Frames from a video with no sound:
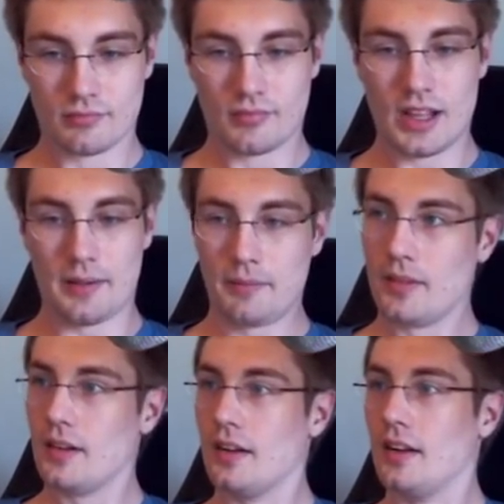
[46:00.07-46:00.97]
Yep,
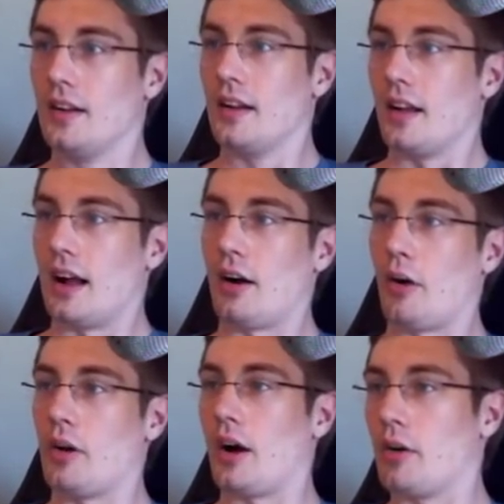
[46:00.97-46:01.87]
I, I, I,
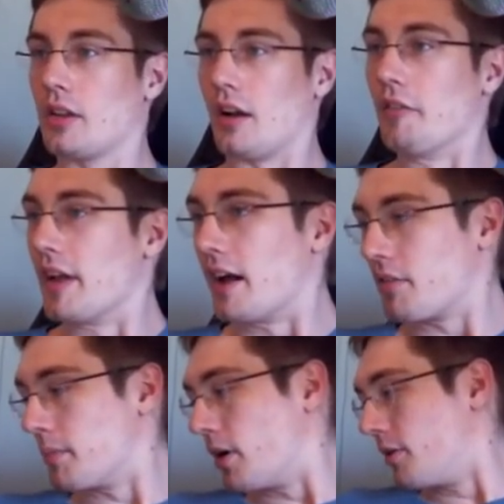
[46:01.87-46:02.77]
would, I would love that
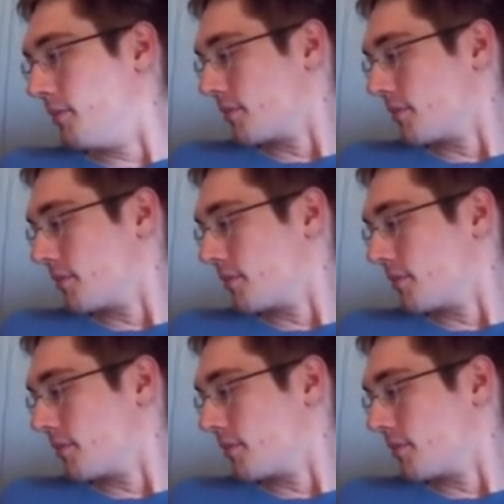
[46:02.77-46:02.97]
as a mode.